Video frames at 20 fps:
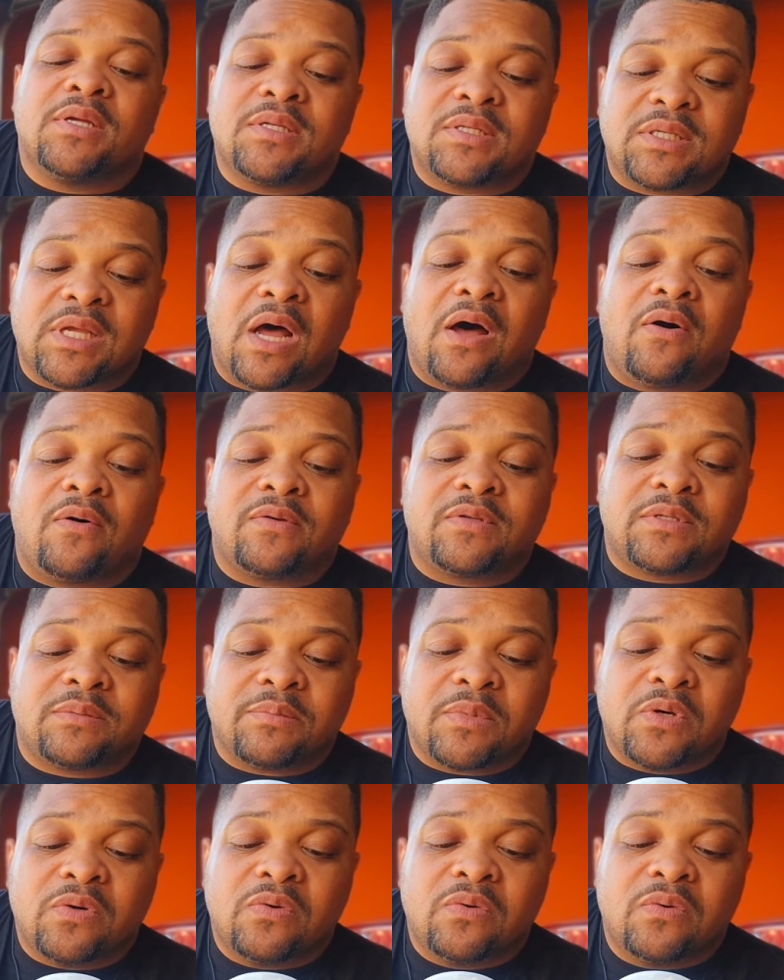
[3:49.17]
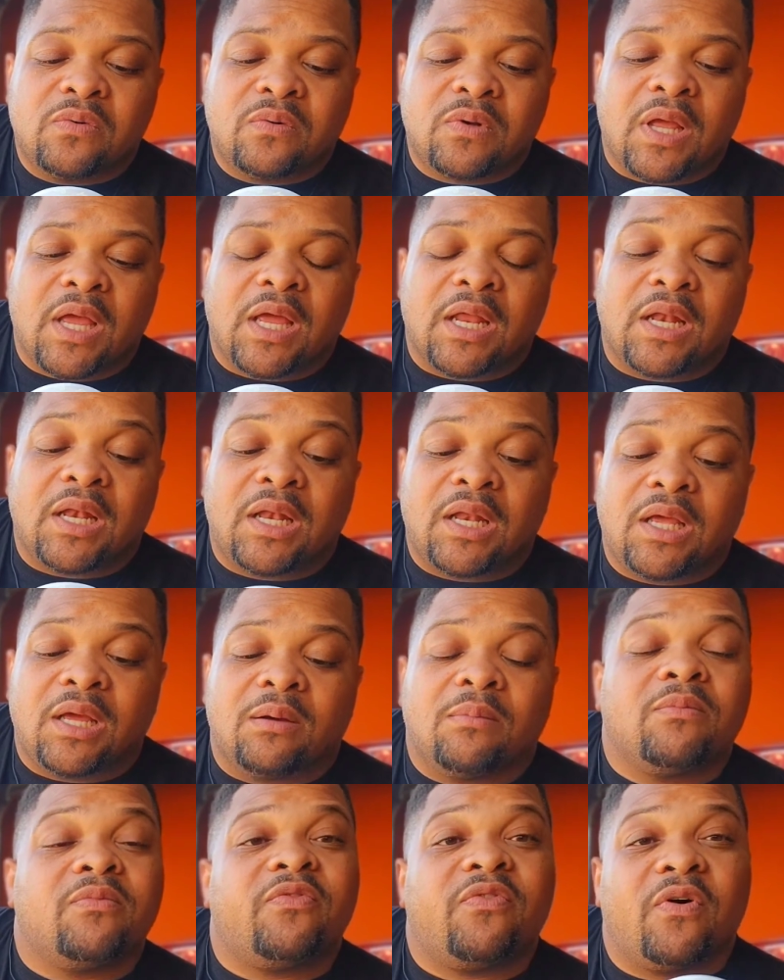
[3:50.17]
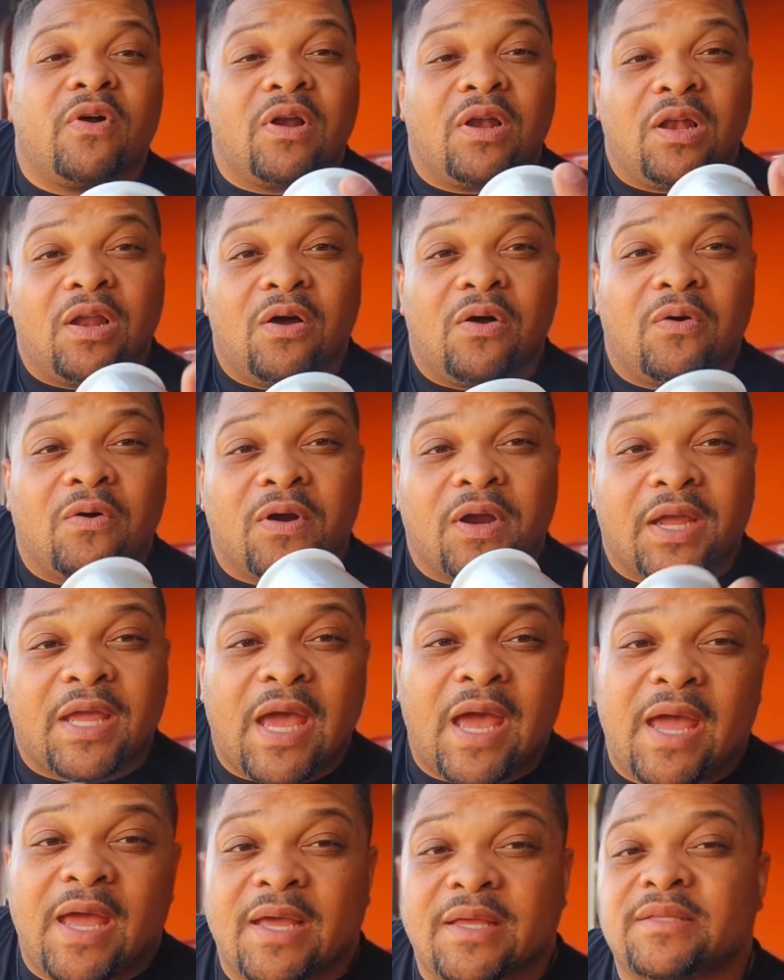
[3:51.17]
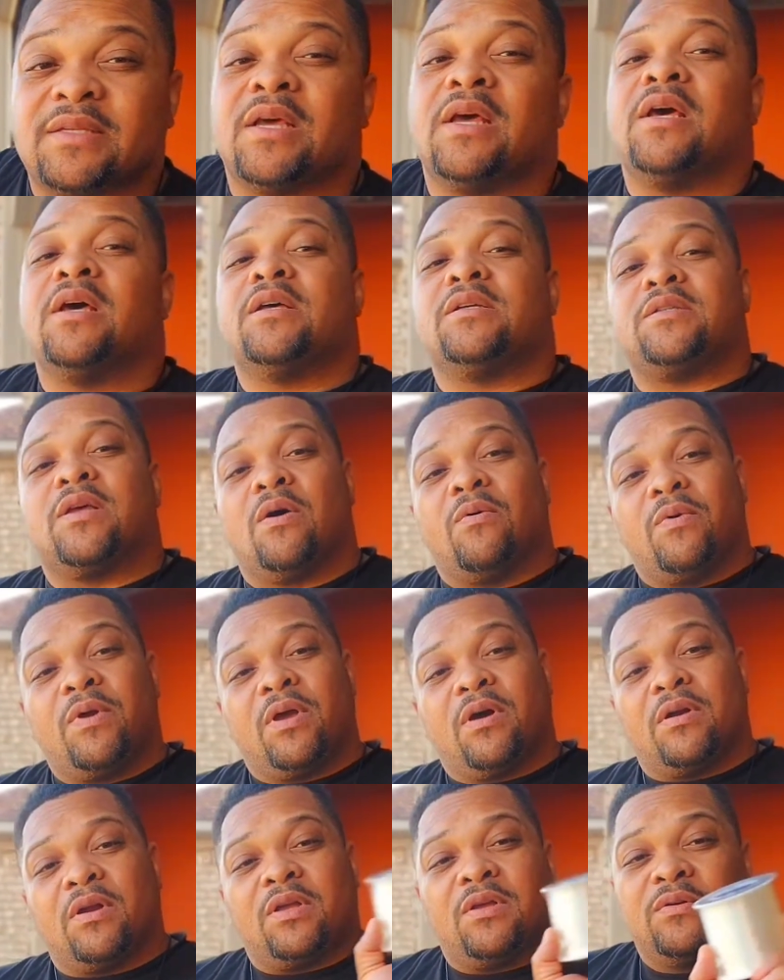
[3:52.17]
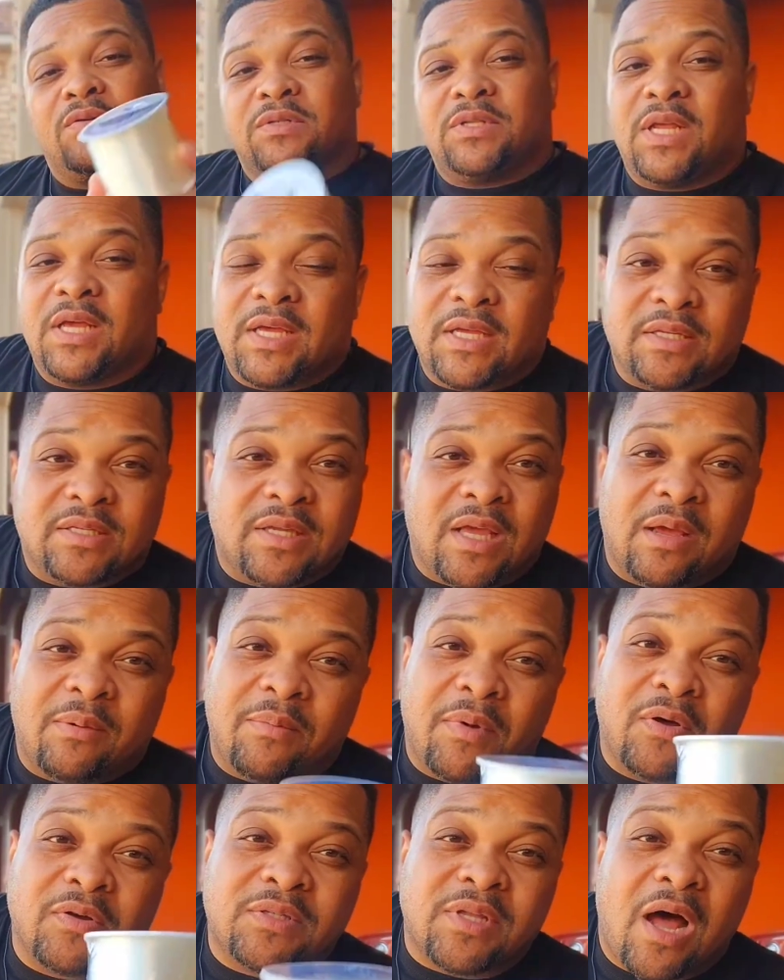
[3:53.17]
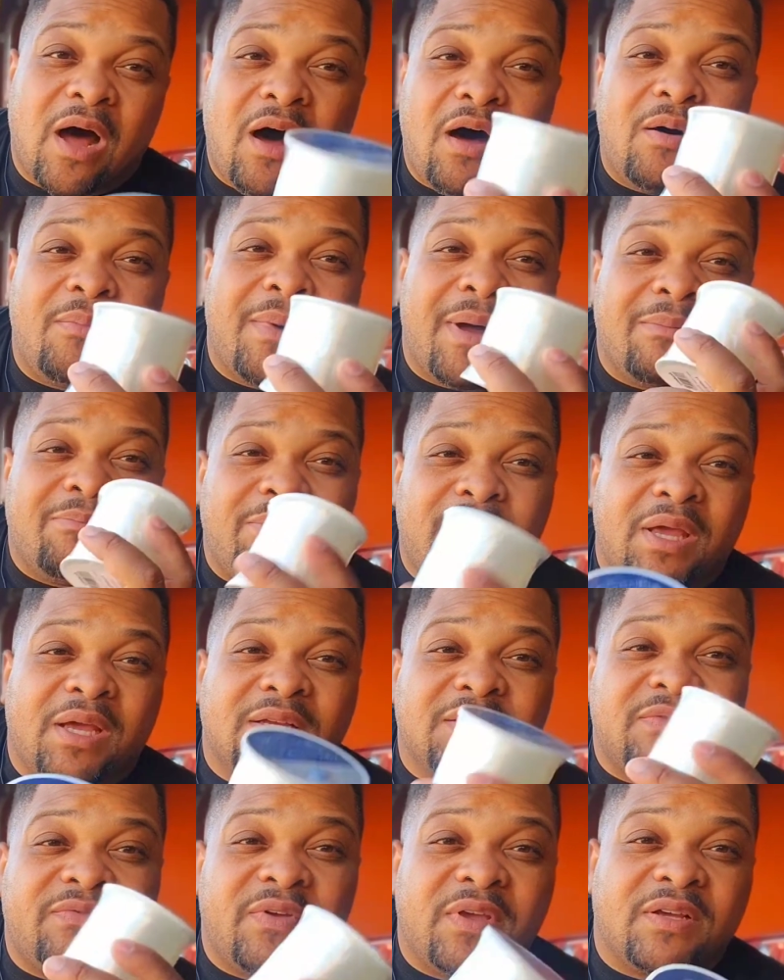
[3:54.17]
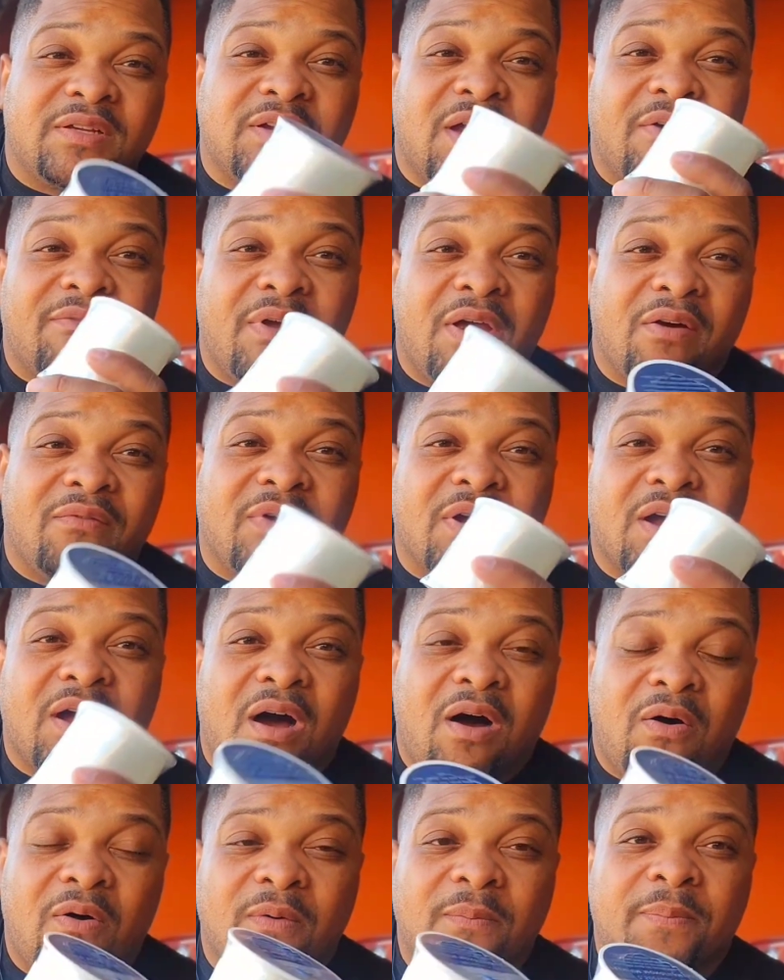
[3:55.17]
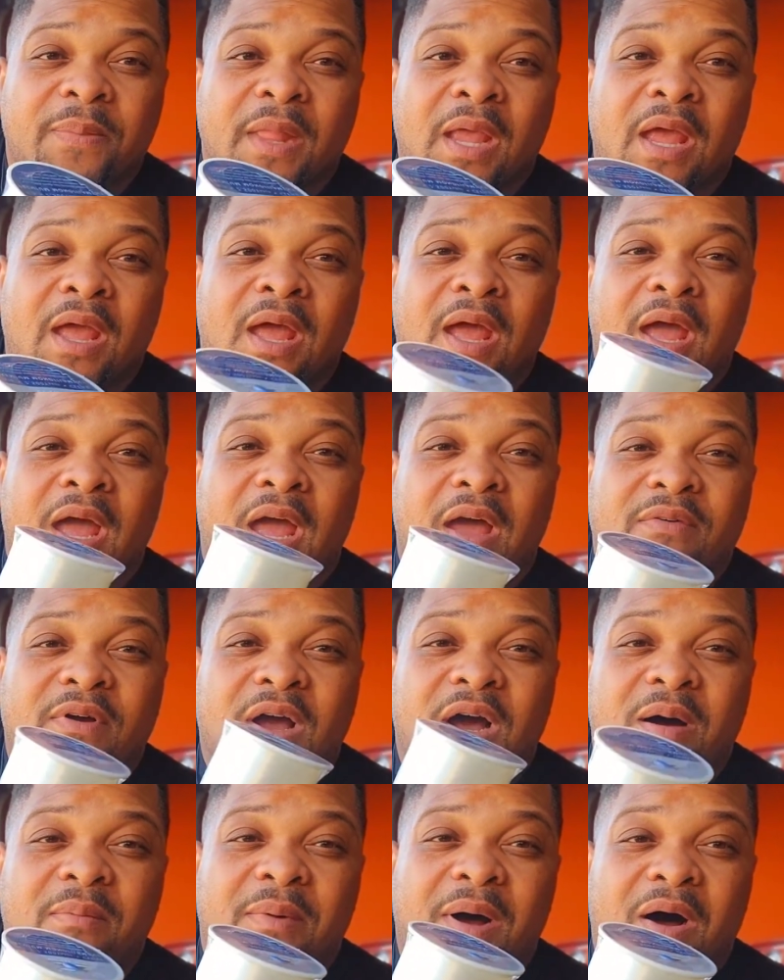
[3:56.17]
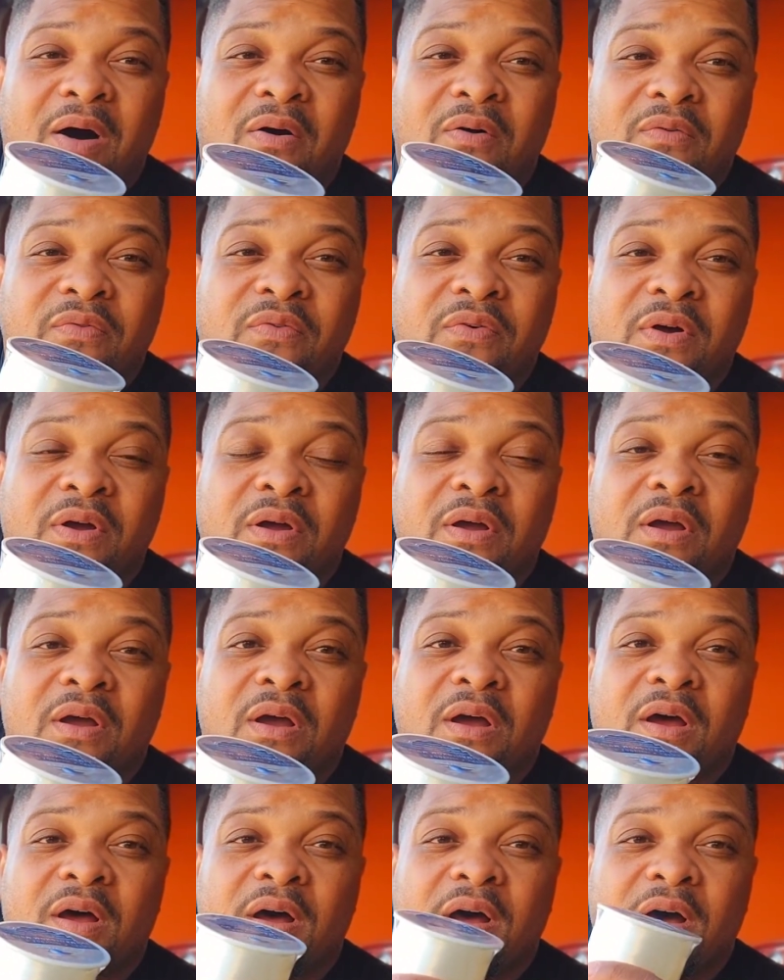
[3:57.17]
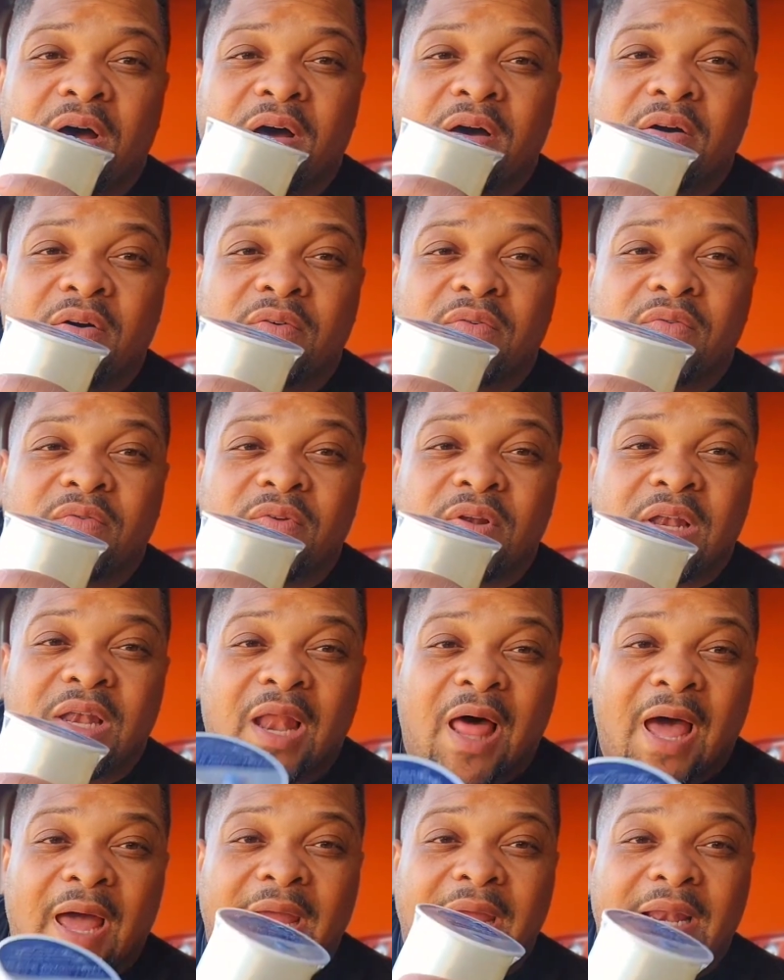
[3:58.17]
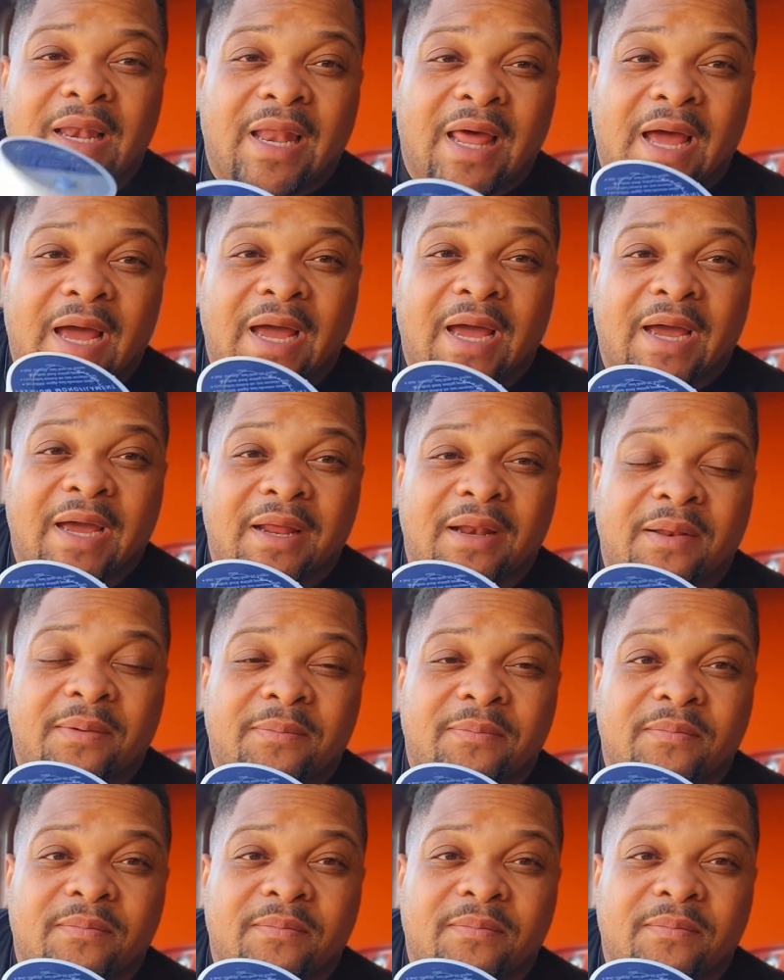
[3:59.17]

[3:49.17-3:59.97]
Soft, smooth, and limp for longer casts. So we're gonna use this, and most of all my biggest fish I've ever caught have come off of light line.